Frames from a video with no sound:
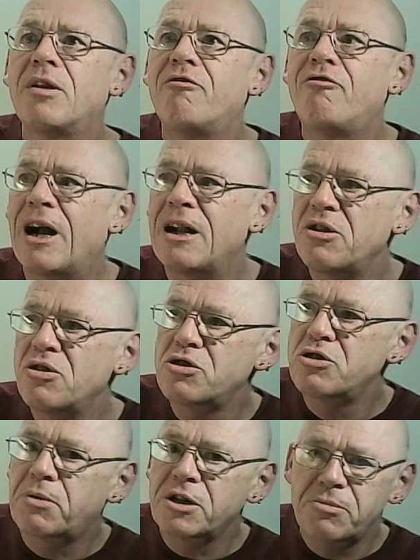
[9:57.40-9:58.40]
the
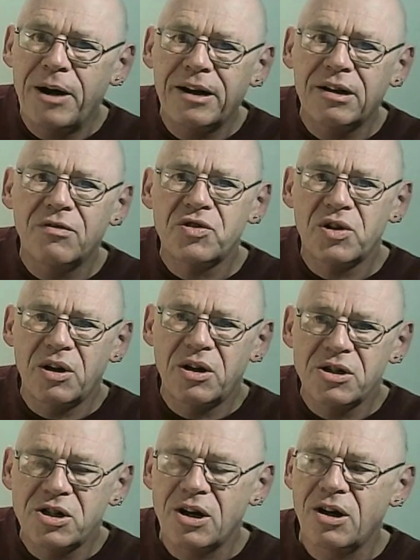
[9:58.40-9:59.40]
values, perspectives, and
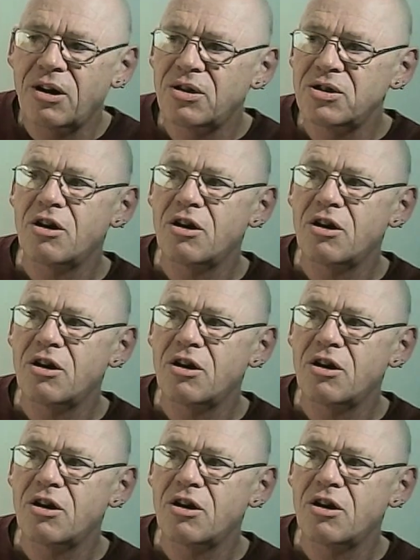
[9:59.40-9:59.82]
concerns